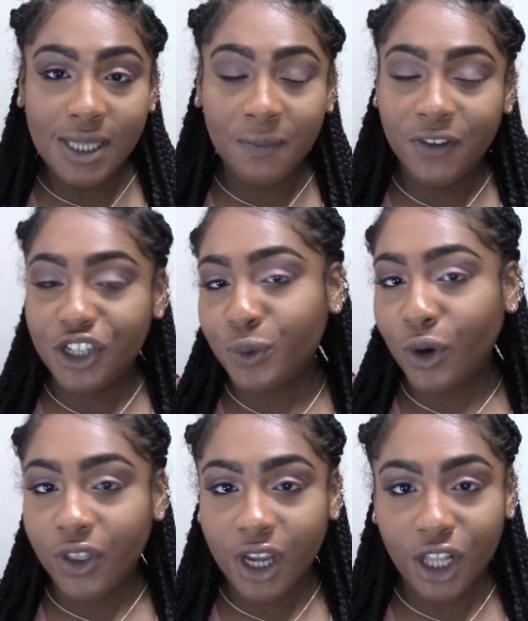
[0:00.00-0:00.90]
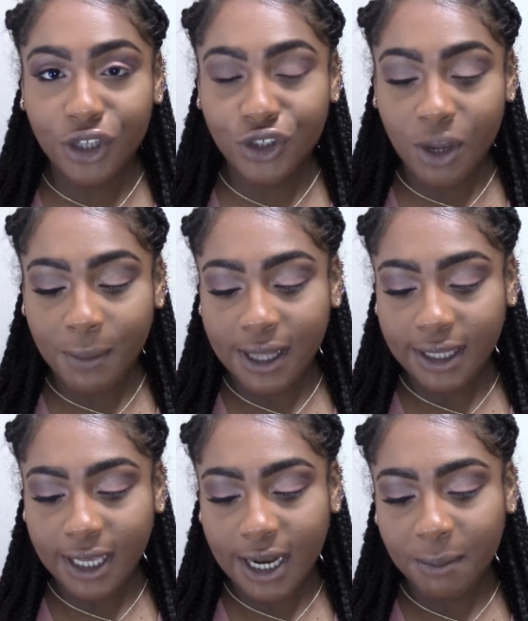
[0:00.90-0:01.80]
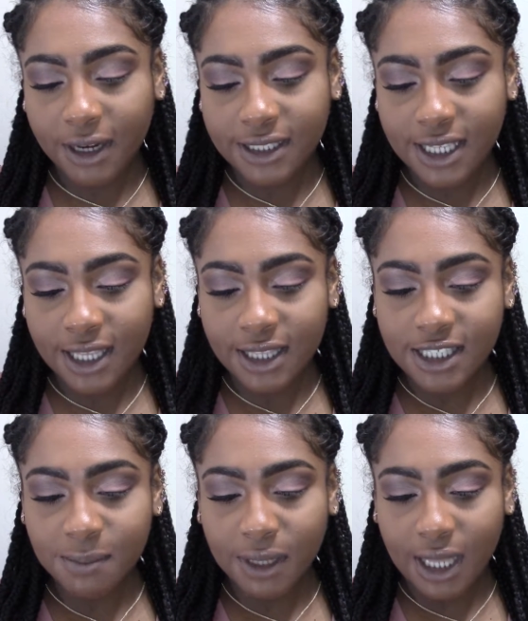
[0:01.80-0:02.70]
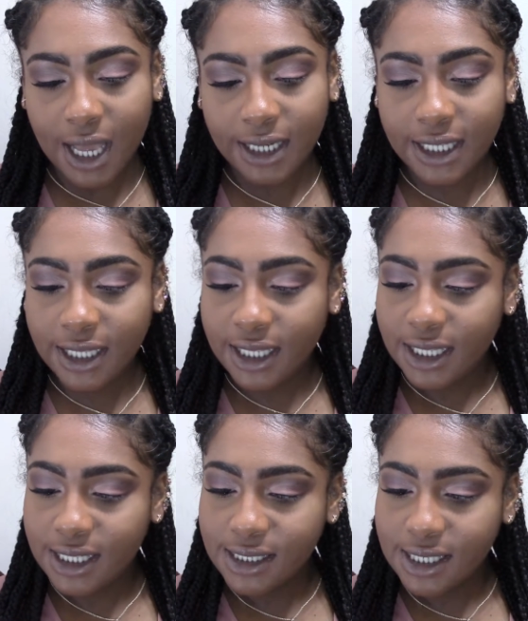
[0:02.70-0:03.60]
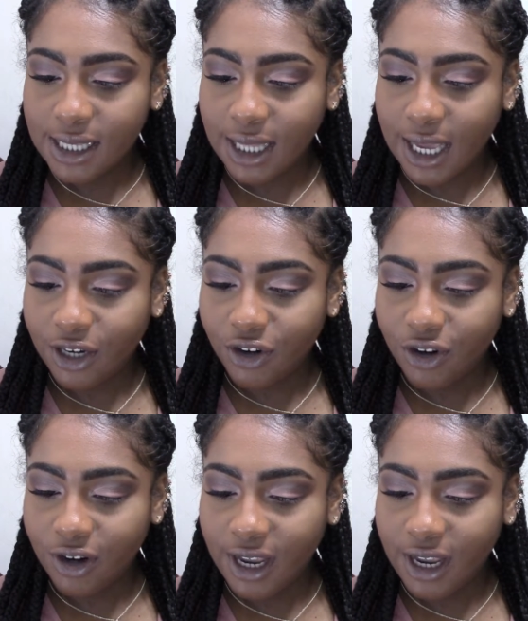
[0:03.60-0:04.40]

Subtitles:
I'm finished with all the colors on my lid, I'm going to take this Milani Easy Liner,